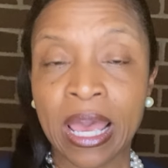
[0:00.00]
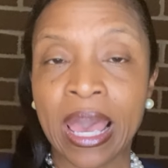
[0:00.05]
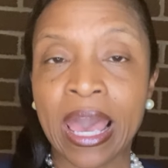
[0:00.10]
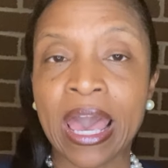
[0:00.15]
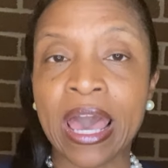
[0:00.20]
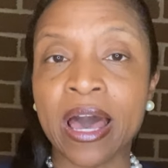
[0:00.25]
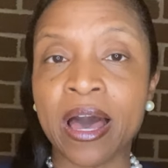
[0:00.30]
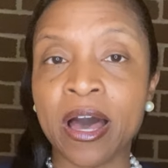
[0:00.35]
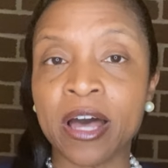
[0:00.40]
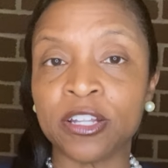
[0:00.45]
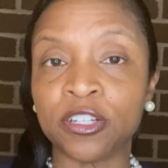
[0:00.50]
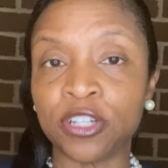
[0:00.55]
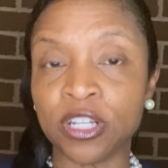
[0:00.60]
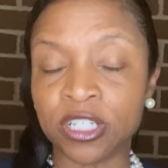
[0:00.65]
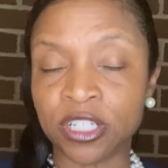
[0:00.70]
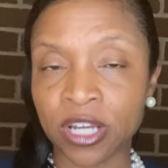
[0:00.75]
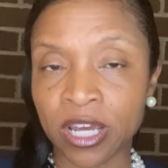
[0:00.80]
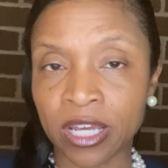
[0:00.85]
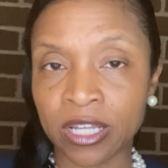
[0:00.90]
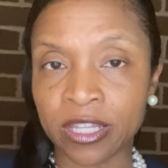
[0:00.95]

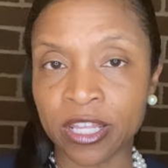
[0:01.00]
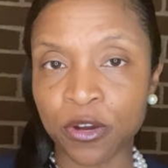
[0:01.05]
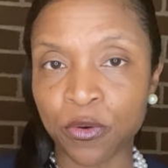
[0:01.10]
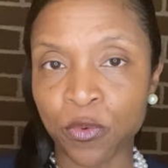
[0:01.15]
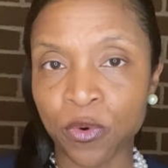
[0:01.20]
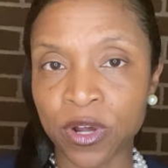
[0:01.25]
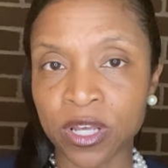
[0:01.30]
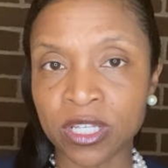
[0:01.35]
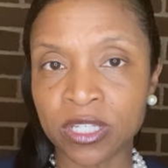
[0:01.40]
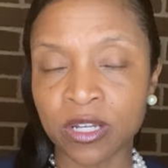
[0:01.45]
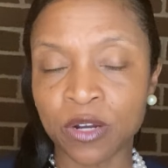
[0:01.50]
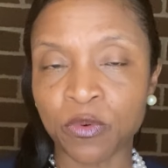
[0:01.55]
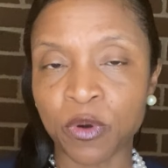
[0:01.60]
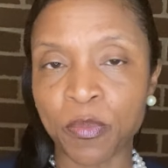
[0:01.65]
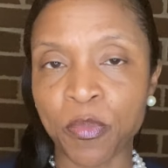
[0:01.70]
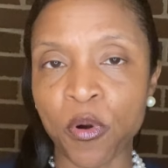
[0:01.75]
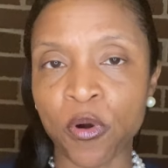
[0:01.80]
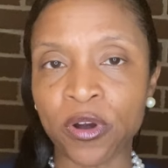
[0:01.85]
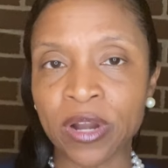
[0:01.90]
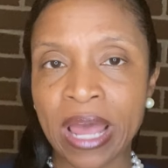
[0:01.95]
There was a
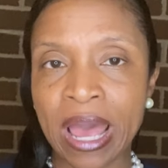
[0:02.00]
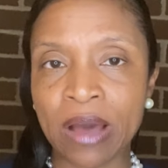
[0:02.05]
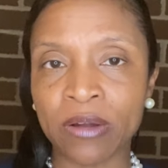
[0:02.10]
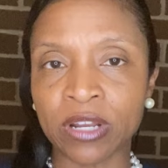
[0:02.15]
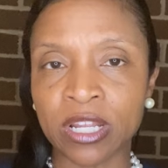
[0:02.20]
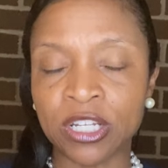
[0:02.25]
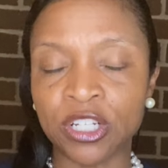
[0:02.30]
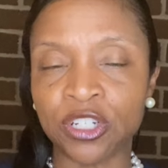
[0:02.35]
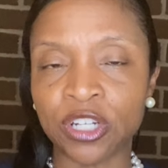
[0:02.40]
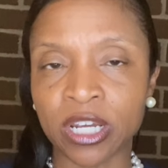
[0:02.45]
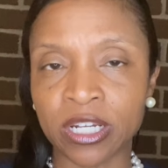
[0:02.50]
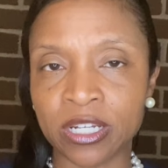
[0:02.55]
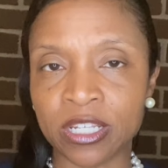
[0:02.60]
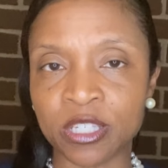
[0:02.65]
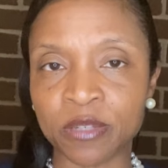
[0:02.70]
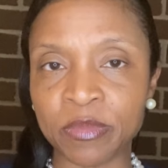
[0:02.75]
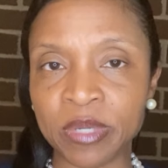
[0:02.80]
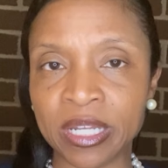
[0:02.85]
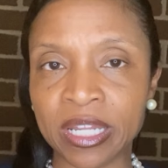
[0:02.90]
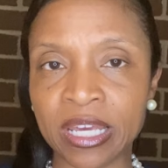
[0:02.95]
report out in Chinese
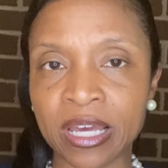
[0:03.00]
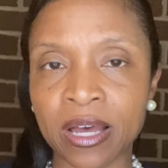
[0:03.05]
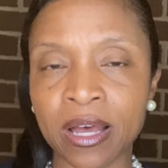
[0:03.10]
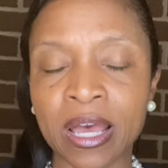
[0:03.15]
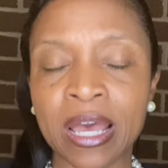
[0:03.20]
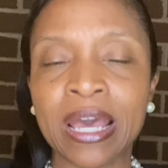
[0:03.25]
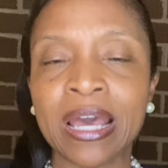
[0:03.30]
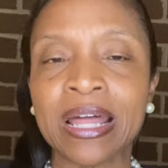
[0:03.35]
media